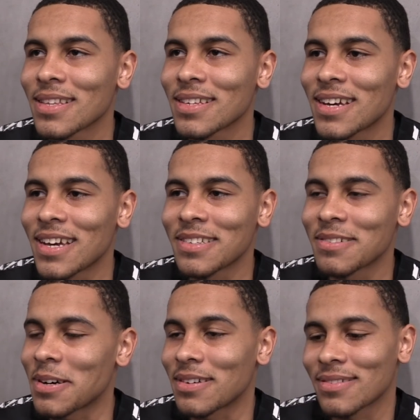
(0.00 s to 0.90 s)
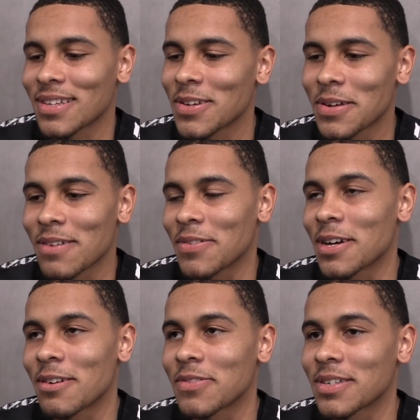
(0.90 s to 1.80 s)
I don't have a
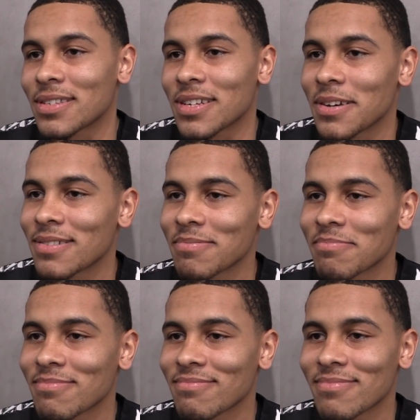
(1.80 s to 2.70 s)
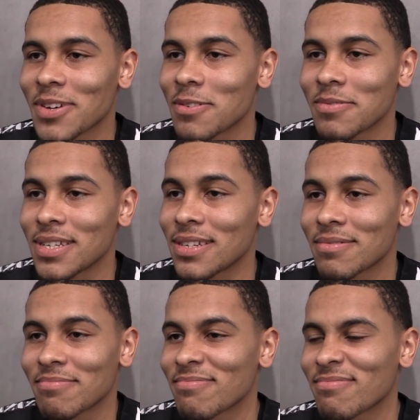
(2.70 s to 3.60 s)
girlfriend, so can't really,
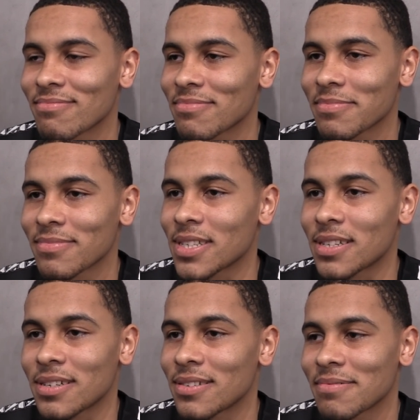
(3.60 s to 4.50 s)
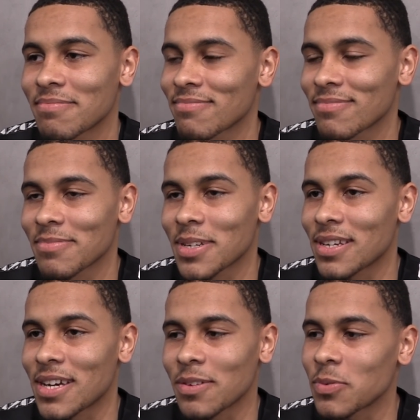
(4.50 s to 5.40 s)
you know. But no,
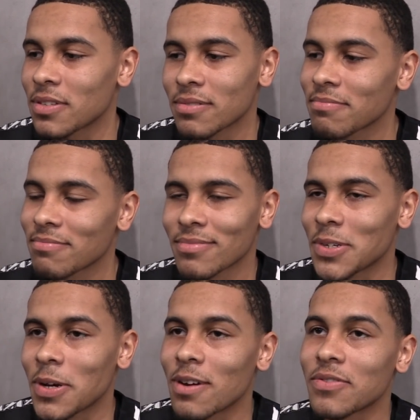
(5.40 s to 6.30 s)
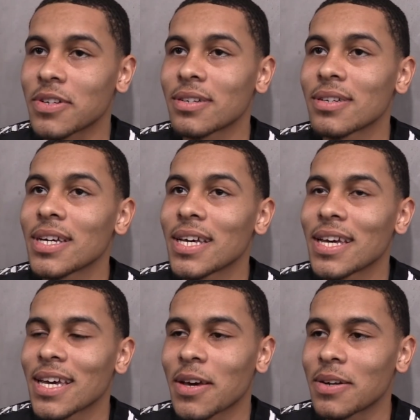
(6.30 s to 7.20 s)
I wouldn't go for a
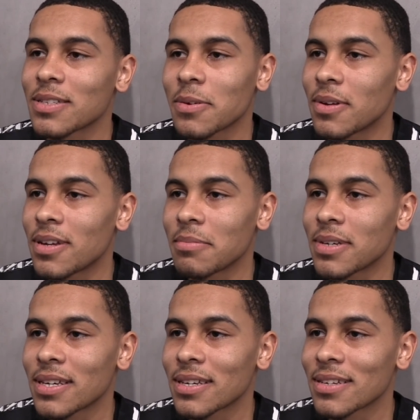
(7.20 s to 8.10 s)
girl that's taller than me.